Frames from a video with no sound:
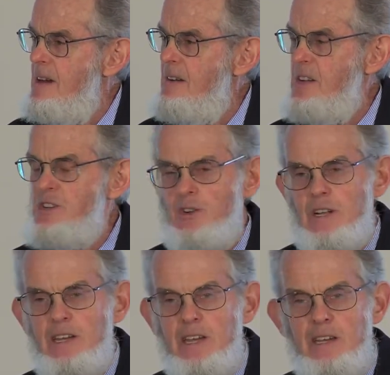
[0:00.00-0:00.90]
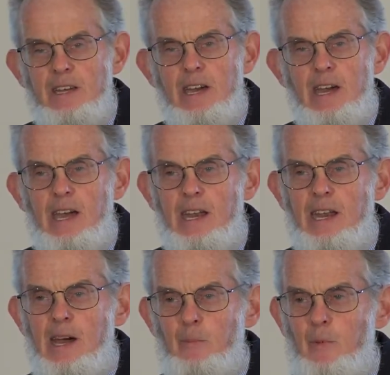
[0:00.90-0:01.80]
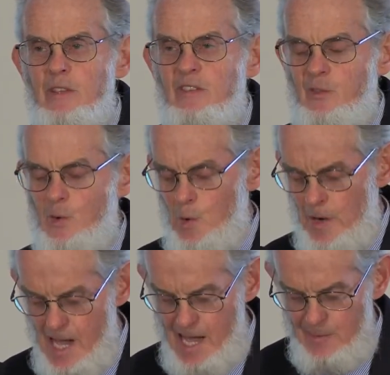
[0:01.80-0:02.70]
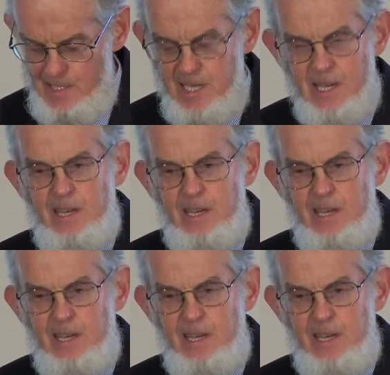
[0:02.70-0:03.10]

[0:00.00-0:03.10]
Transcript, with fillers: Eventually, Digger ended up with four names.